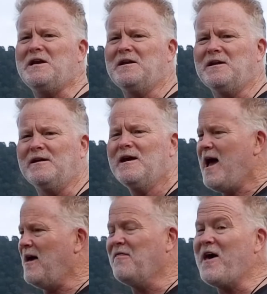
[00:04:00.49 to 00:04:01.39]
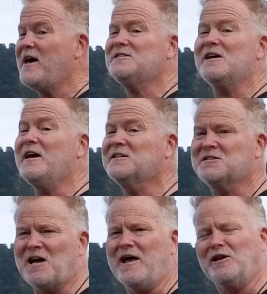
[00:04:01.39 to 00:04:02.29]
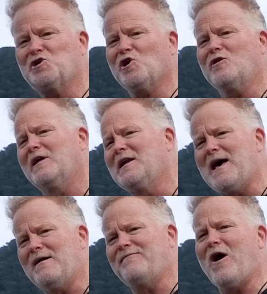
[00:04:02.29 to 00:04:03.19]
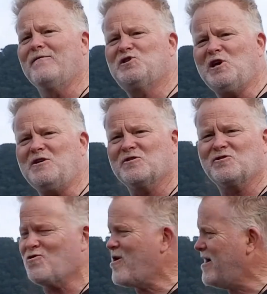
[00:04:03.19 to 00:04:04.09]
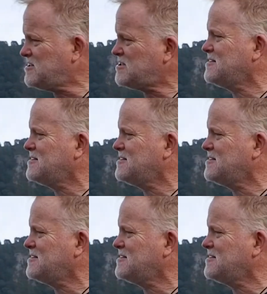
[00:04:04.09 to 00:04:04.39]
needed it. And that's exciting, showing the love of Jesus Christ.